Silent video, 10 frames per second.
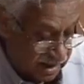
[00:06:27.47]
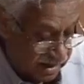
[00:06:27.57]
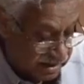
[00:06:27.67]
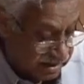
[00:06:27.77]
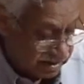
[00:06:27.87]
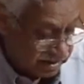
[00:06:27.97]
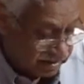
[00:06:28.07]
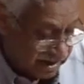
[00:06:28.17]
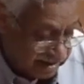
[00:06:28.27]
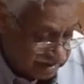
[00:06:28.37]
and
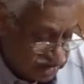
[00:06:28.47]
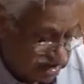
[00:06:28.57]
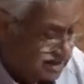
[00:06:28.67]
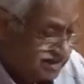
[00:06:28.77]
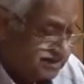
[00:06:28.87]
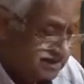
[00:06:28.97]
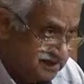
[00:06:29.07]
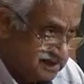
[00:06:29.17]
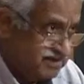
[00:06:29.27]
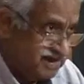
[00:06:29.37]
their education
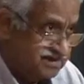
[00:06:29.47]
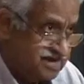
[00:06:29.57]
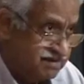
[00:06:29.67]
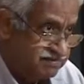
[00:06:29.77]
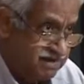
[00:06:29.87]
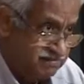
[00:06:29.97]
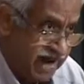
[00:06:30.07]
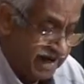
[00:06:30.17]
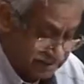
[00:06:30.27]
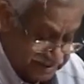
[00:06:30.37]
system has not been
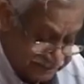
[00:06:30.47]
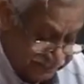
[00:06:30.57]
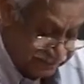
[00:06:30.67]
bad.